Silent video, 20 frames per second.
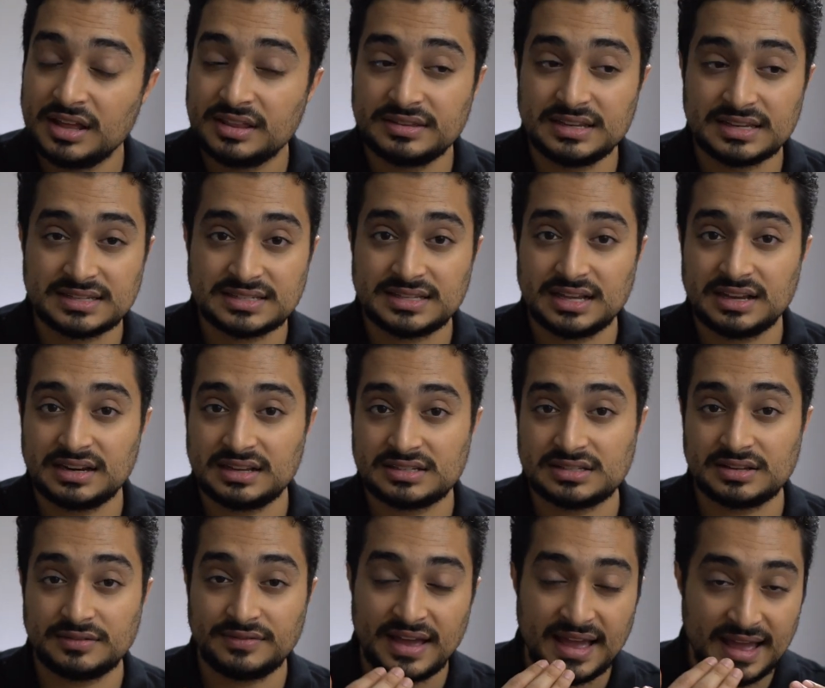the
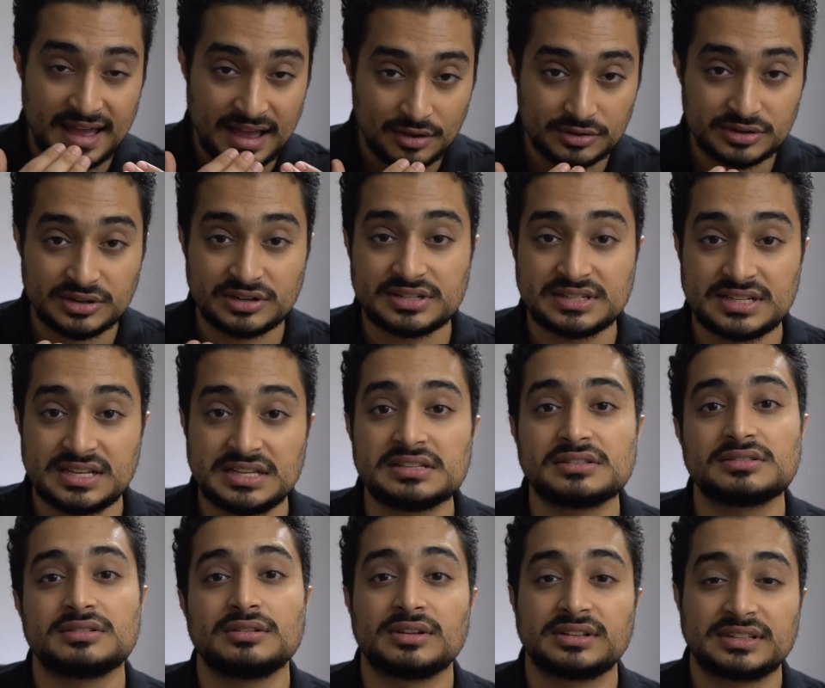aesthetics of how your
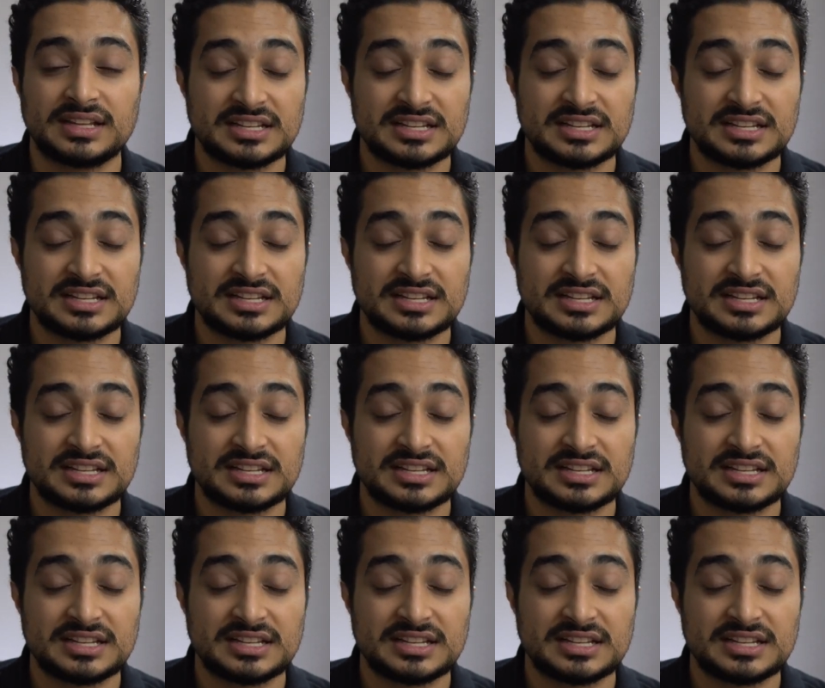teeth look,